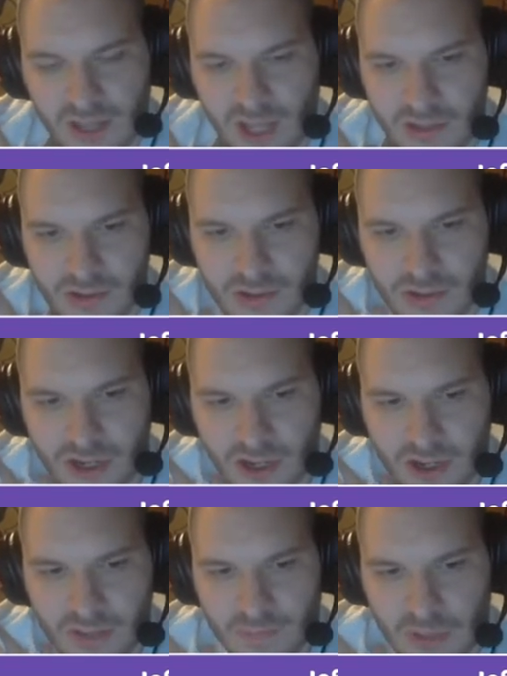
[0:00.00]
that
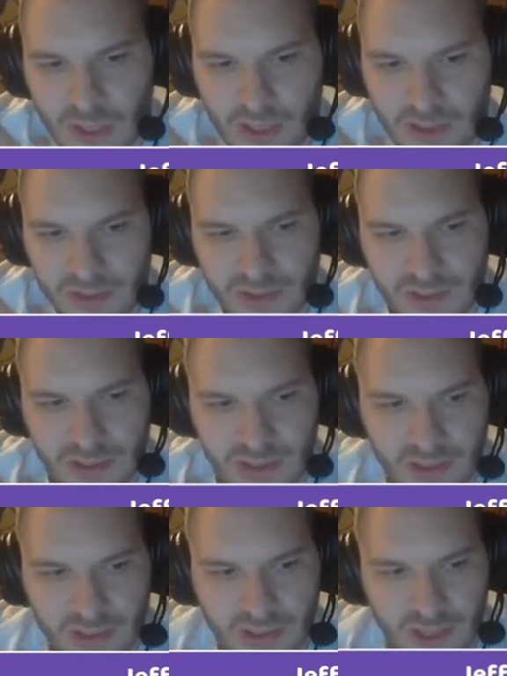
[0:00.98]
triggered brawls
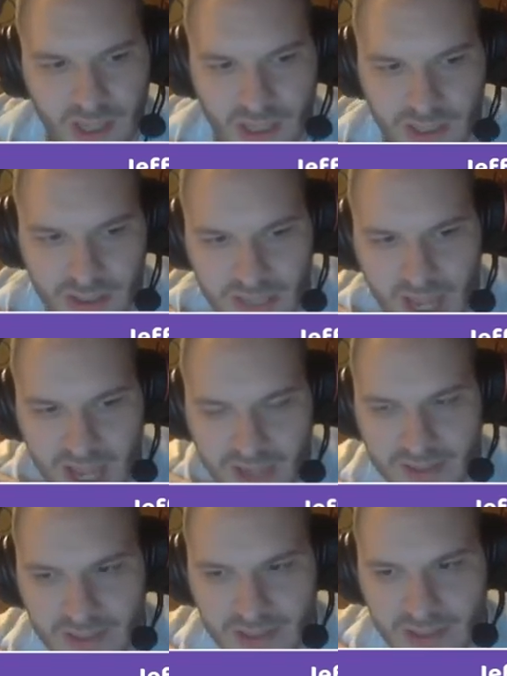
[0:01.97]
and
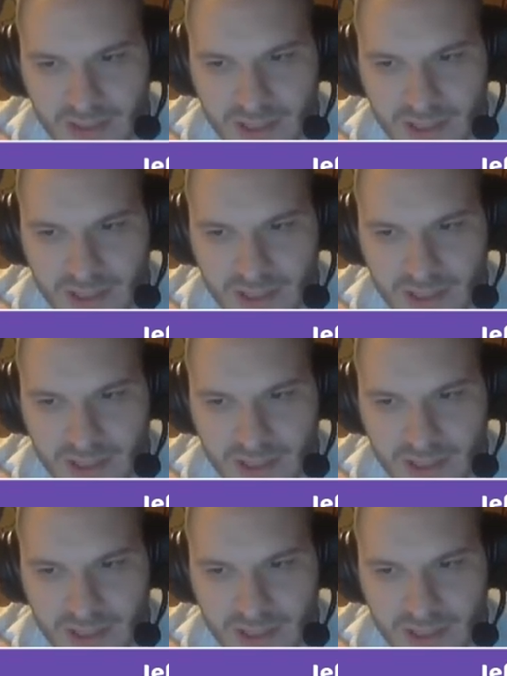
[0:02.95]
attacks.